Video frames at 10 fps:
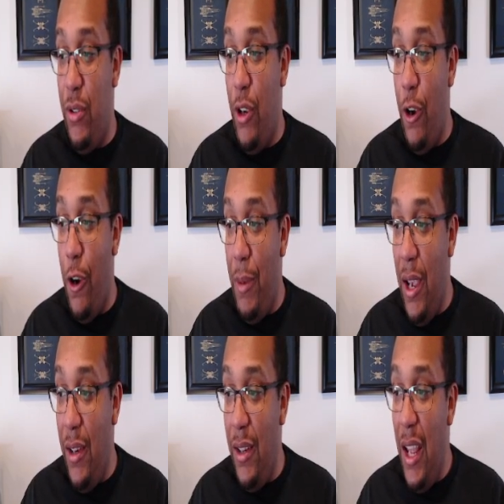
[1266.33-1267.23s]

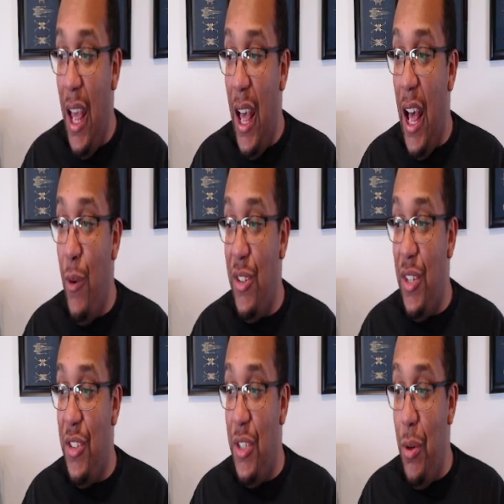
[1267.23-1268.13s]
Carbine, which
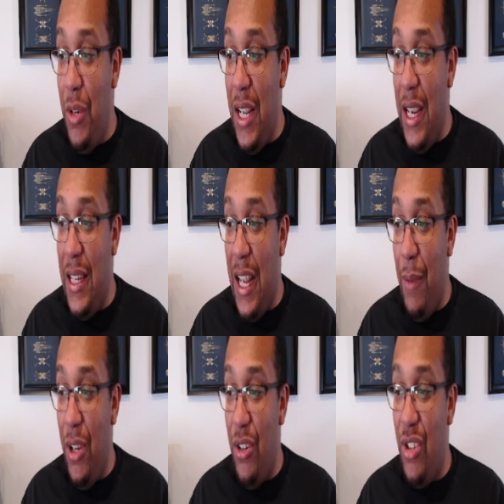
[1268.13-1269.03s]
does 2d8
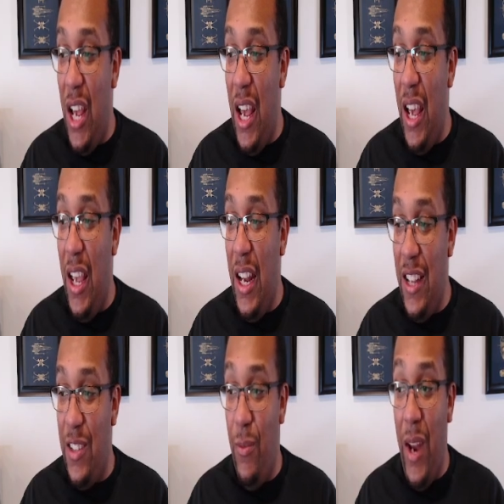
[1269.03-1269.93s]
damage and
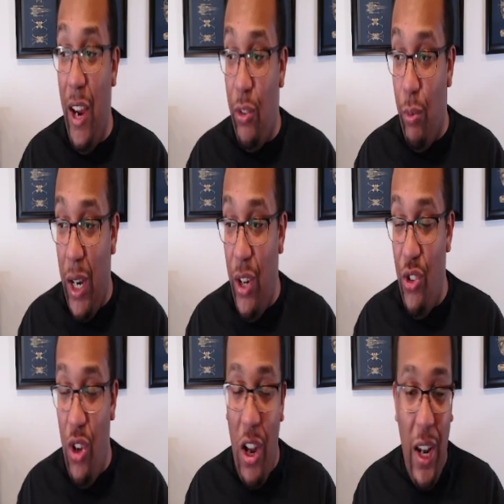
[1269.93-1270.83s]
has some nice
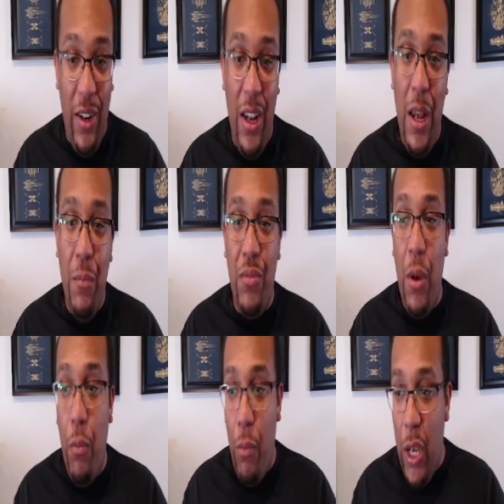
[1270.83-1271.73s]
range on it.
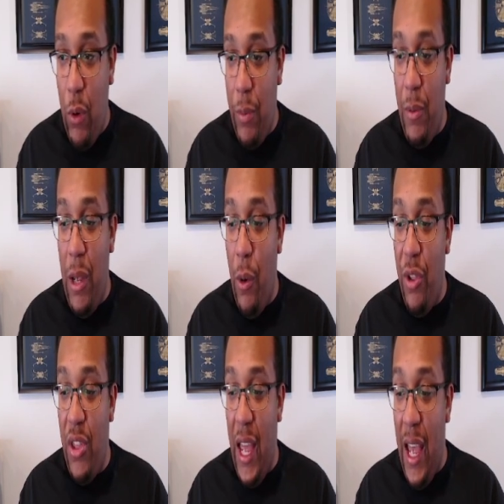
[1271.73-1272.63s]
So we equipped him out
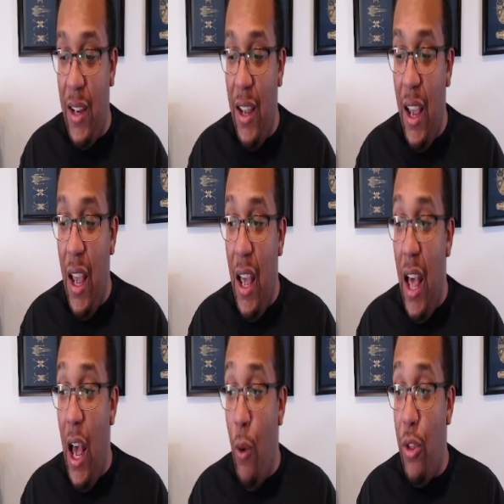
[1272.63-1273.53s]
with that.
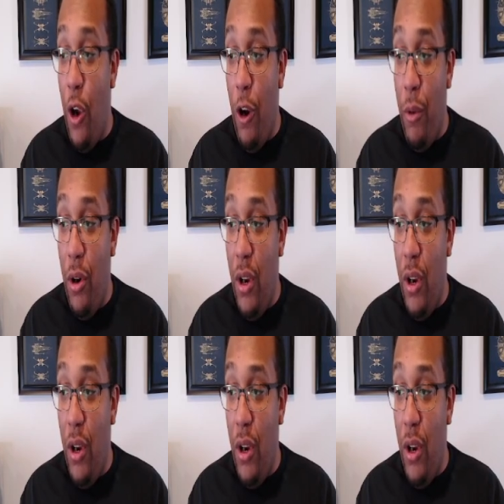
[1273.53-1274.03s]
With armor